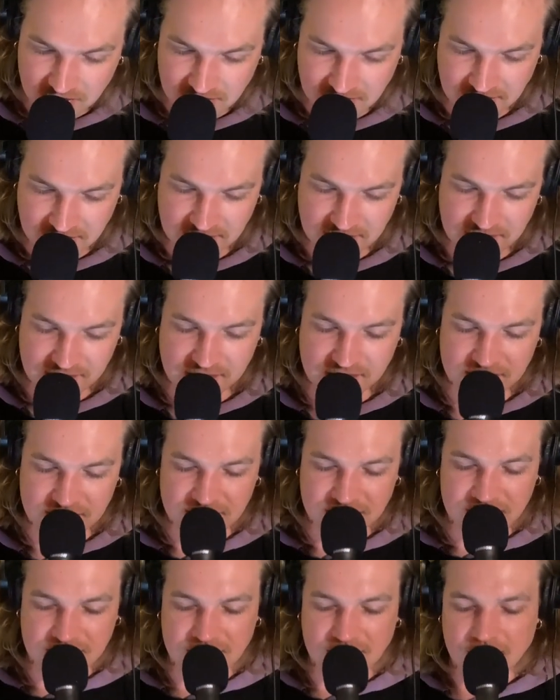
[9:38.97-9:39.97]

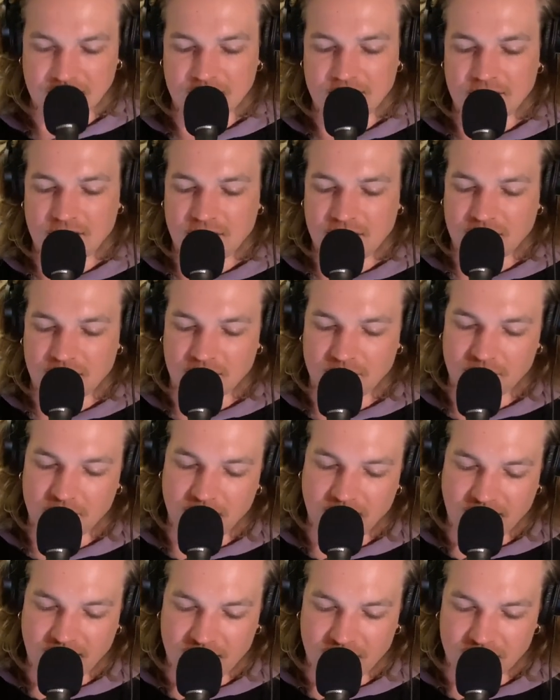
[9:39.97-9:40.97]
is
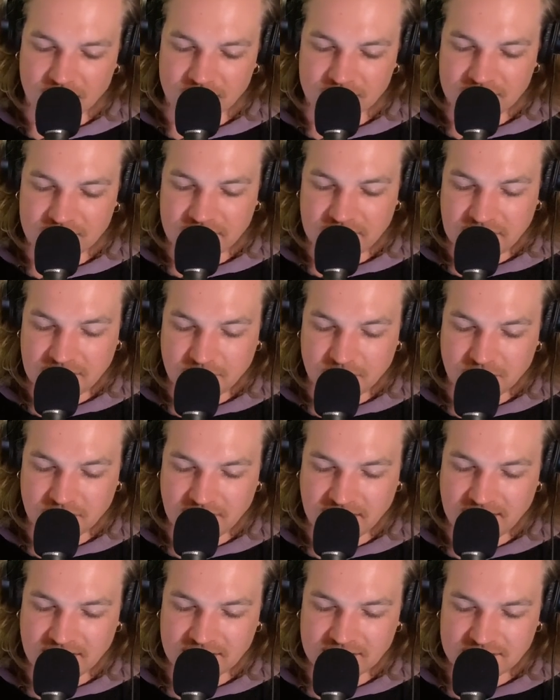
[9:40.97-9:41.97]
about
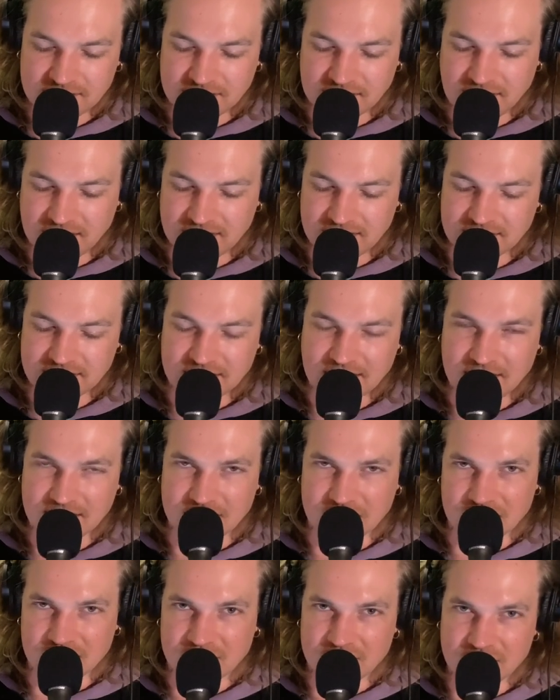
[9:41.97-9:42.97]
plants and
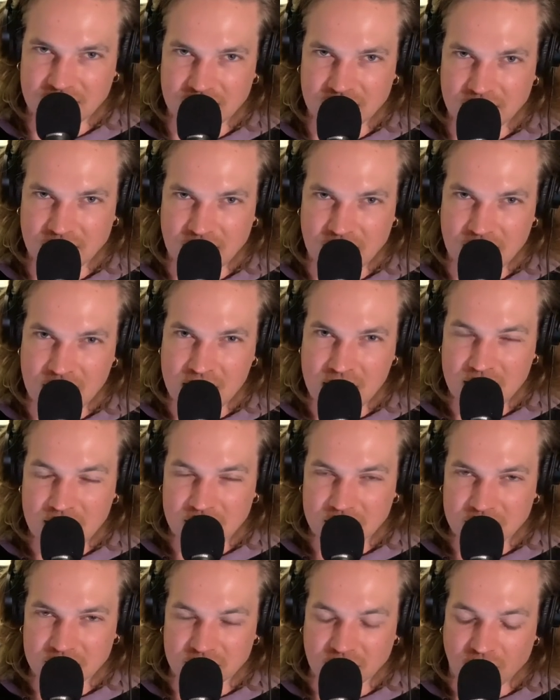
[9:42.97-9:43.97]
touch.
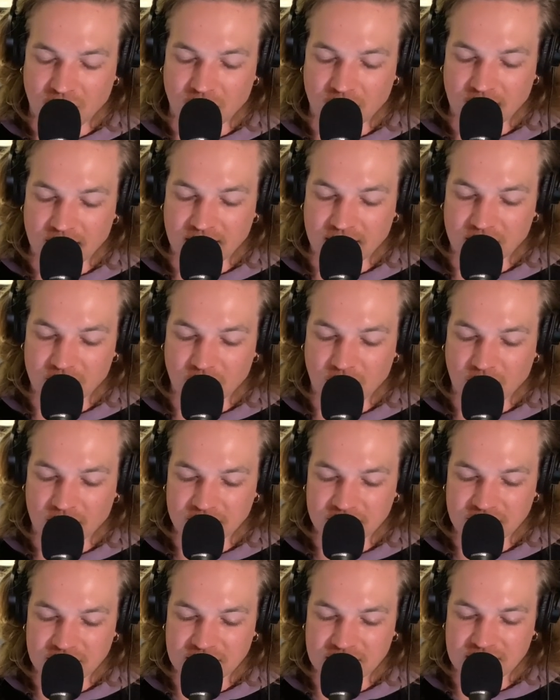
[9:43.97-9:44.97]
So at
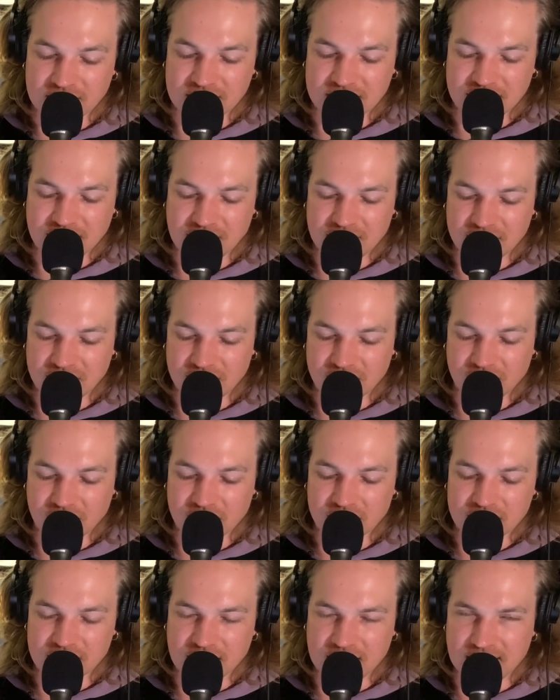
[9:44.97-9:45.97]
Washington State
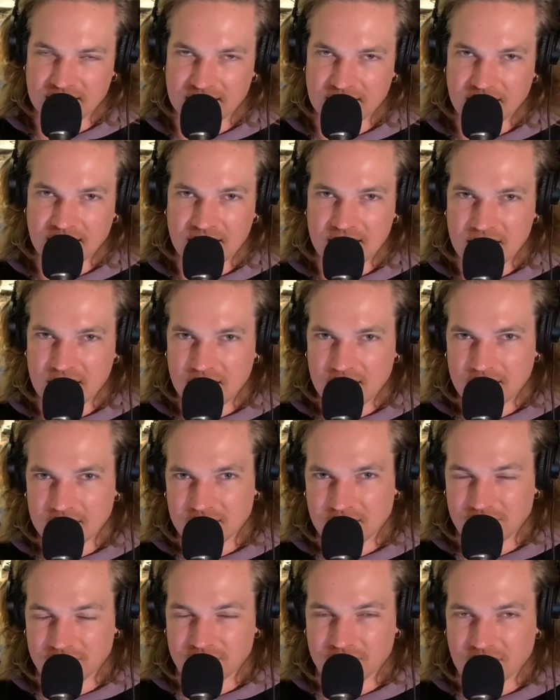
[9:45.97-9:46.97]
University, they
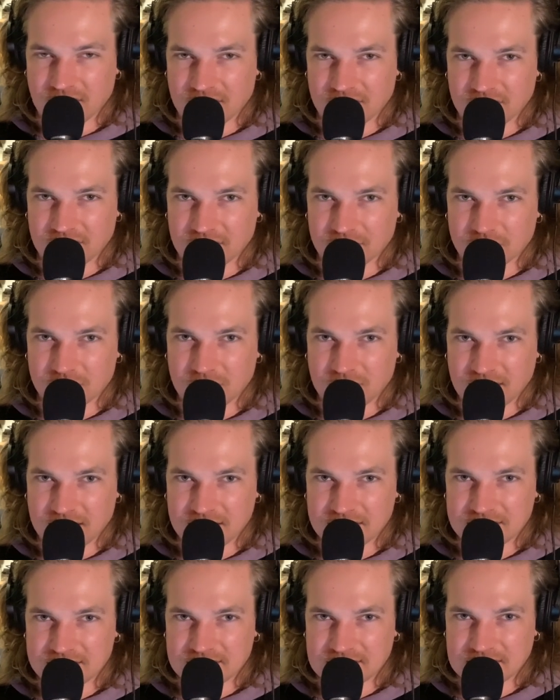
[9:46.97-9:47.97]
found that
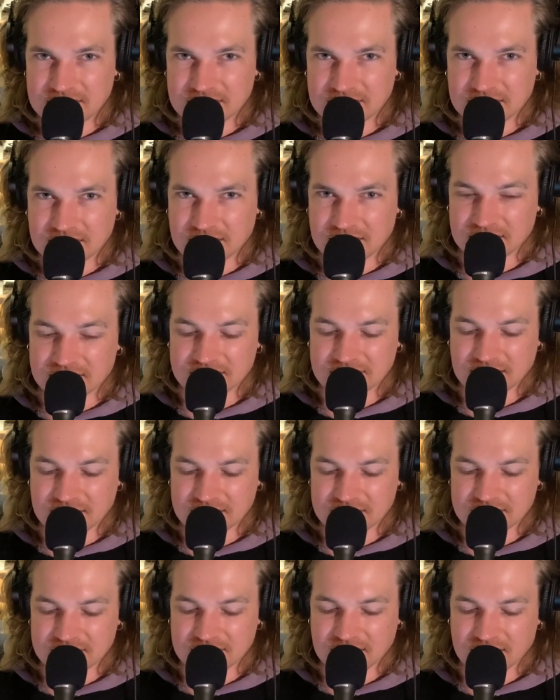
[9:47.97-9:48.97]
plants can sense
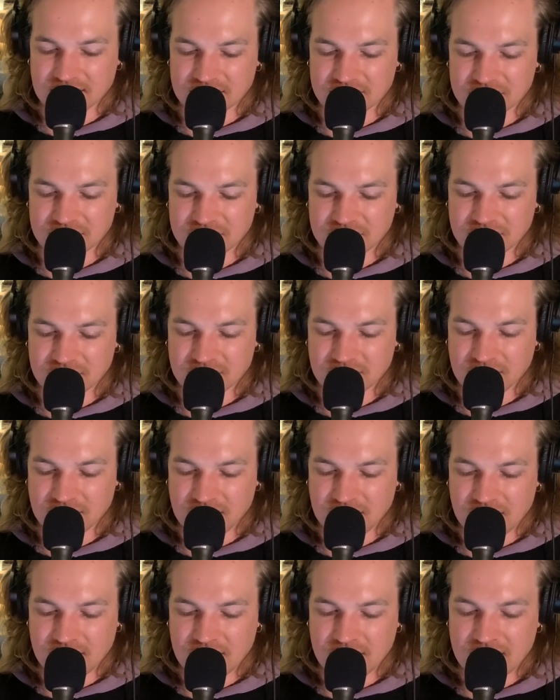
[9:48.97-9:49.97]
touch.
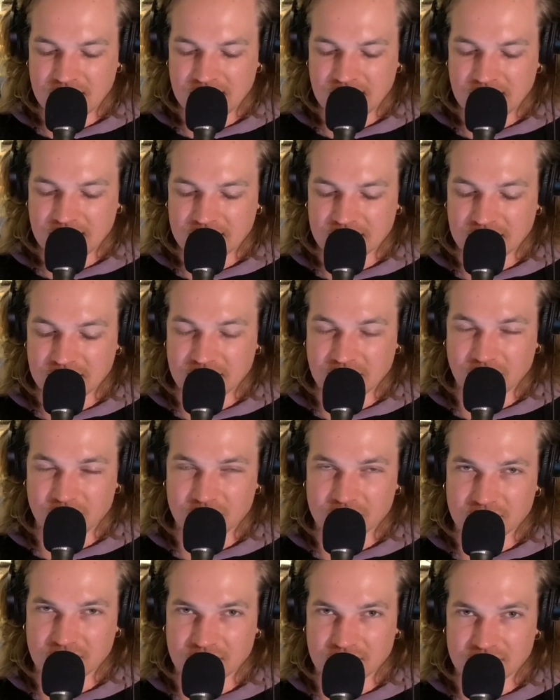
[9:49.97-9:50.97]
They know when
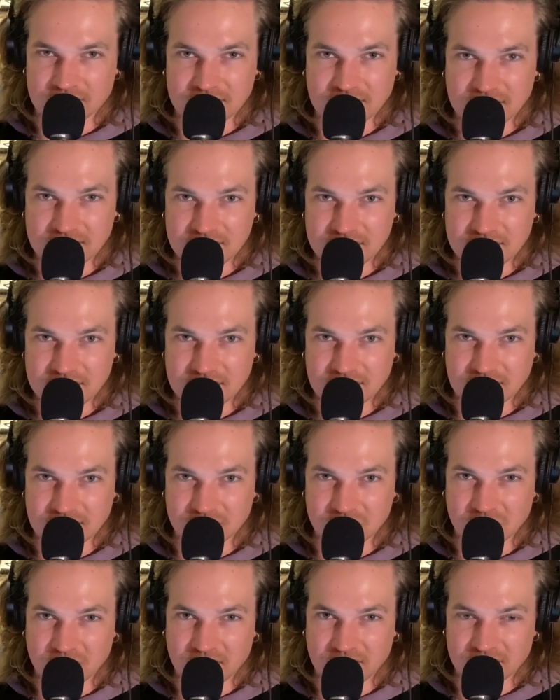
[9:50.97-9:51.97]
they're touched as
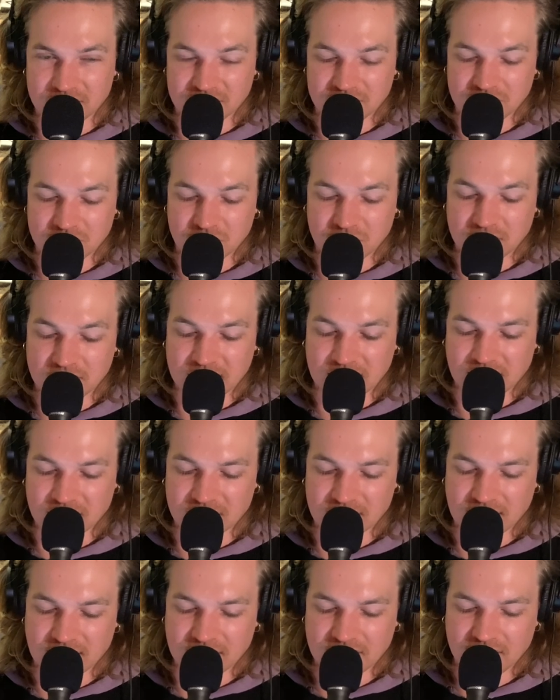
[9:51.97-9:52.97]
well as when they're
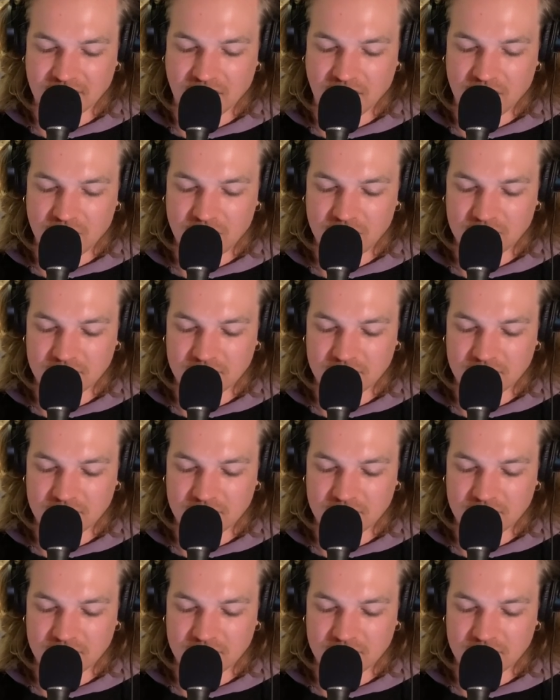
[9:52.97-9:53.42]
let go.